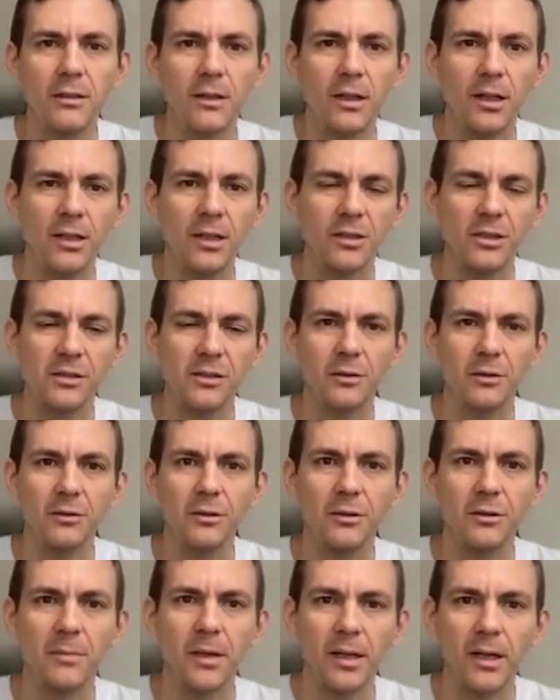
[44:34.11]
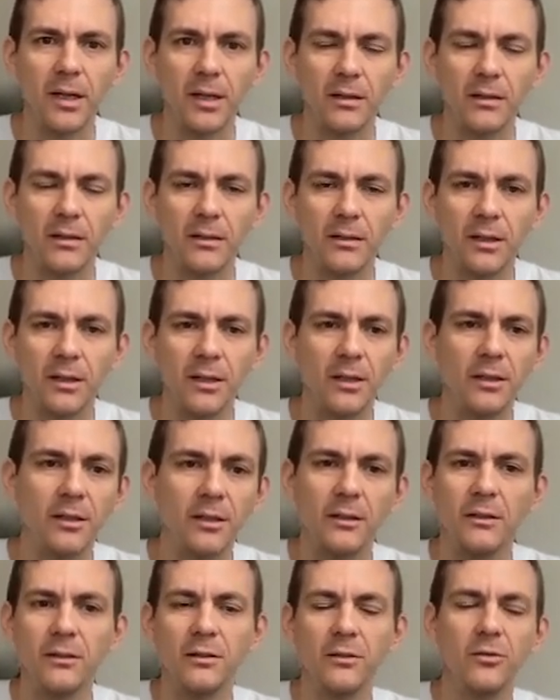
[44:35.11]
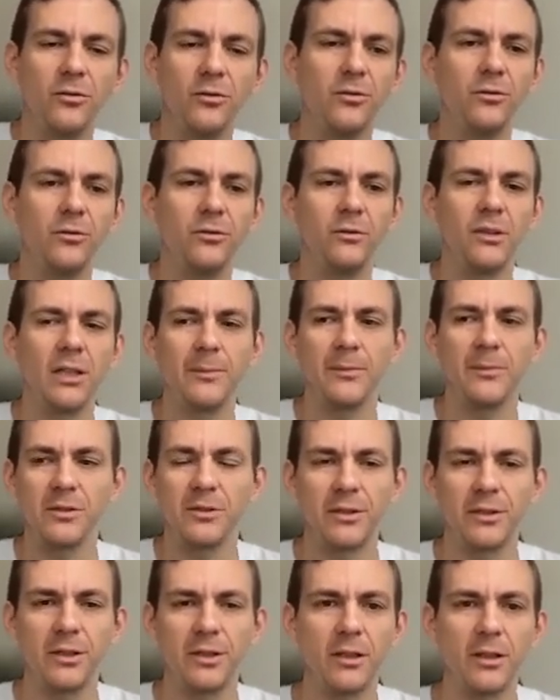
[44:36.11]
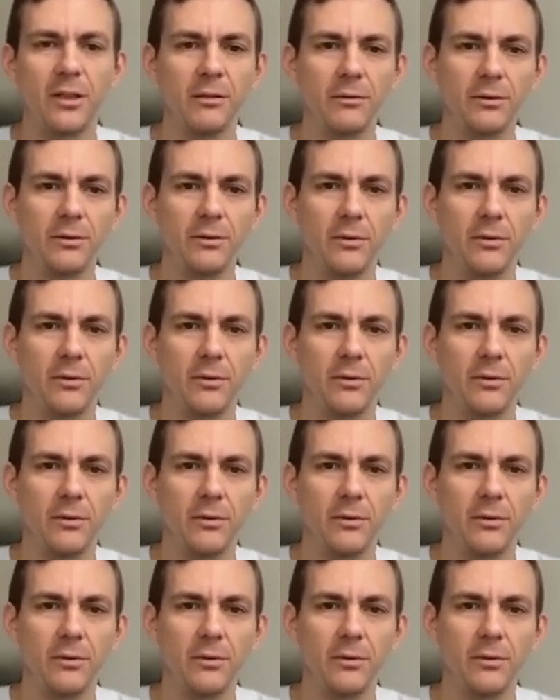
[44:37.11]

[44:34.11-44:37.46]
I just wrote it by hand here to demonstrate how it